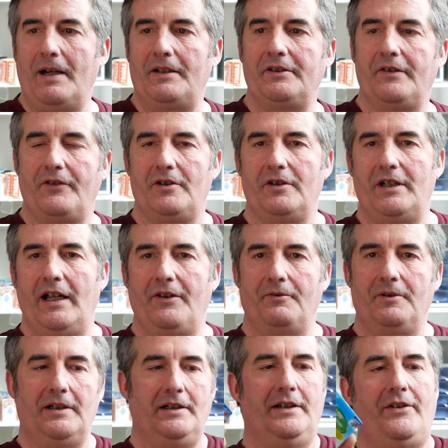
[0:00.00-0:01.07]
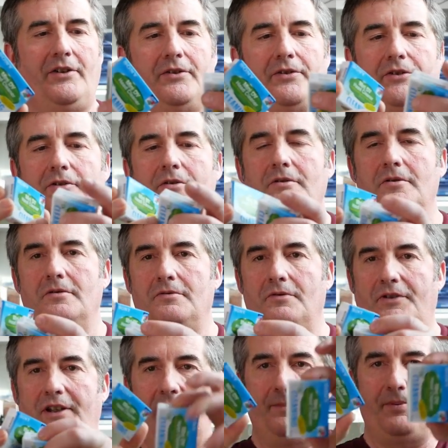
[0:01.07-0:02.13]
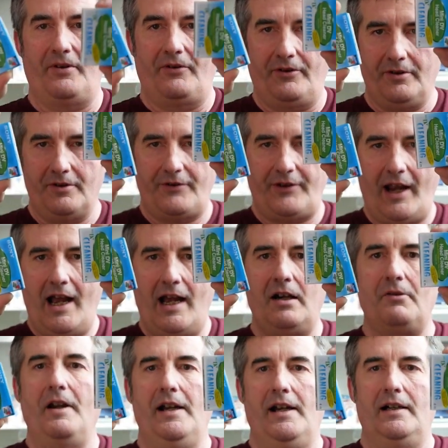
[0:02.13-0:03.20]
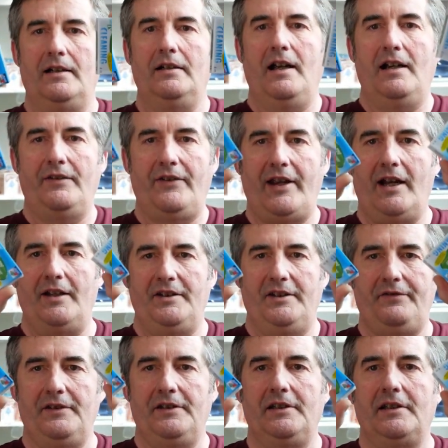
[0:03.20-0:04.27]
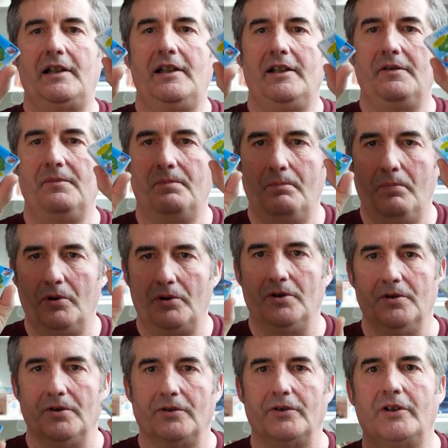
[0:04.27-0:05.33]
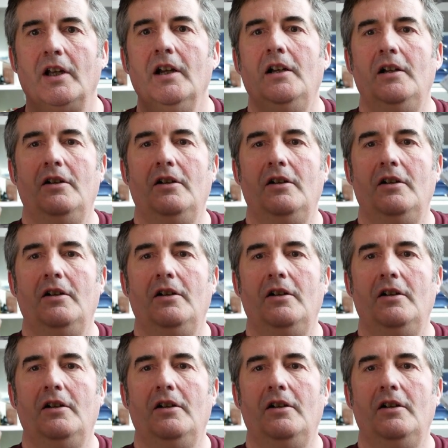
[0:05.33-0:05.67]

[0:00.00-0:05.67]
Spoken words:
part of the as well is those 2 tapes. Those are rare and they are definitely bolos.